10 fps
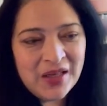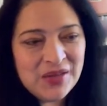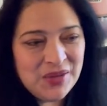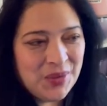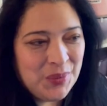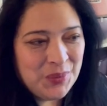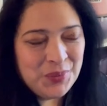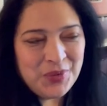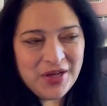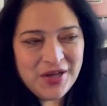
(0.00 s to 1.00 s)
So
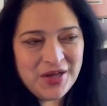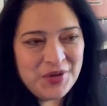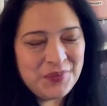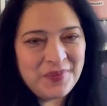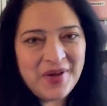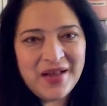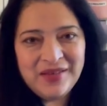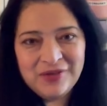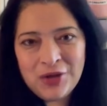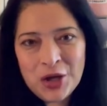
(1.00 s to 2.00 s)
I
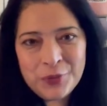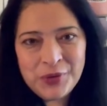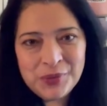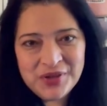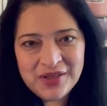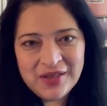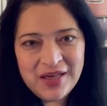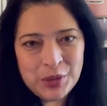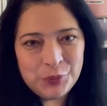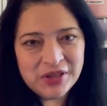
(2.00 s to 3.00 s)
love using
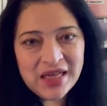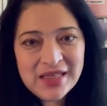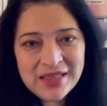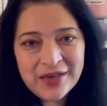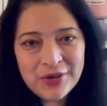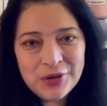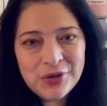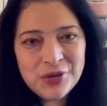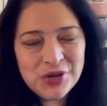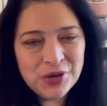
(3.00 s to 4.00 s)
enameled cast
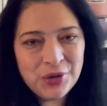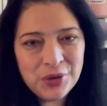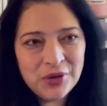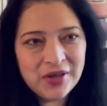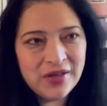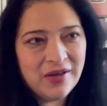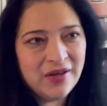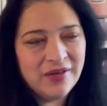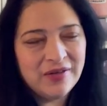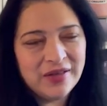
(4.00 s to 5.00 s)
iron to cook.
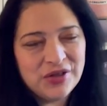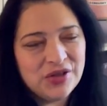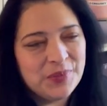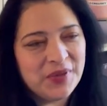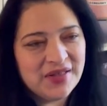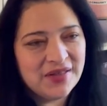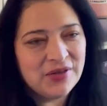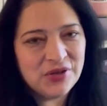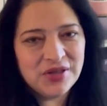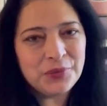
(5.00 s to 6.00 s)
It just makes
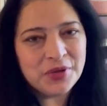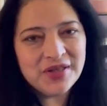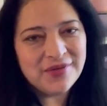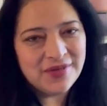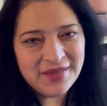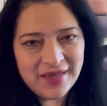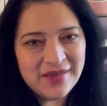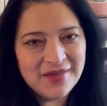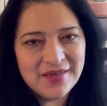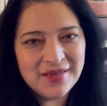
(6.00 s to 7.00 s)
such a difference in the
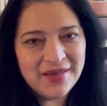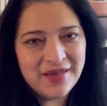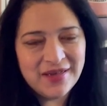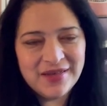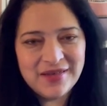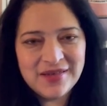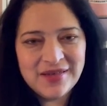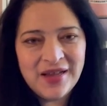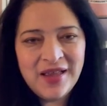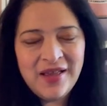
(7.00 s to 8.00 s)
taste, and
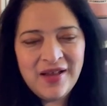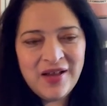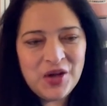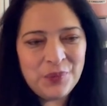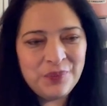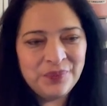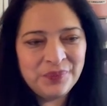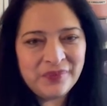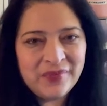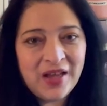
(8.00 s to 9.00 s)

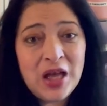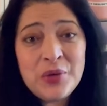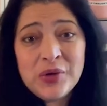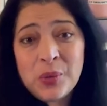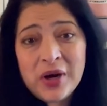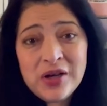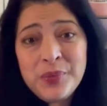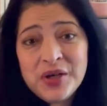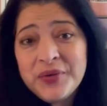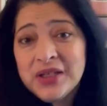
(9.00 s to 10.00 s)
I have acquired a
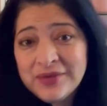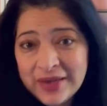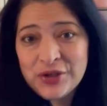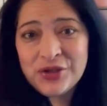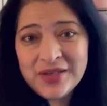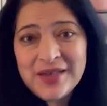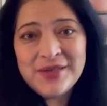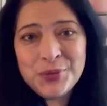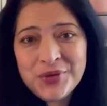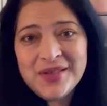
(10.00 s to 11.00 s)
bit of a collection,
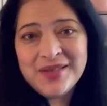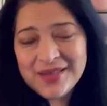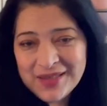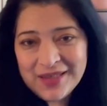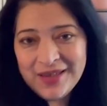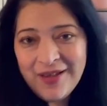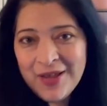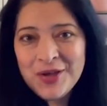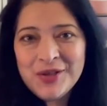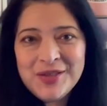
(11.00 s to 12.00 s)
as you can see.
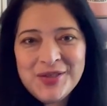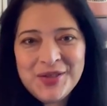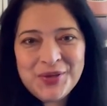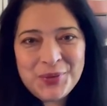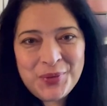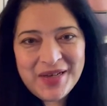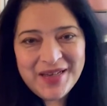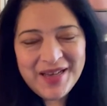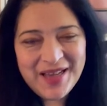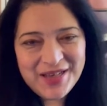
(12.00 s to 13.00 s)
So
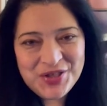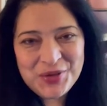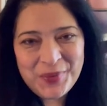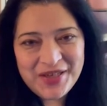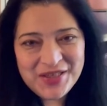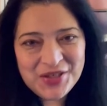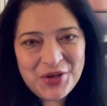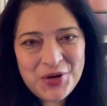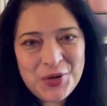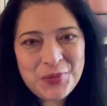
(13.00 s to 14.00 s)
I just wanted to
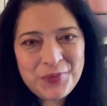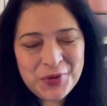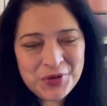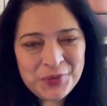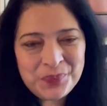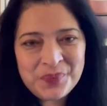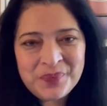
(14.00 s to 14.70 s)
go over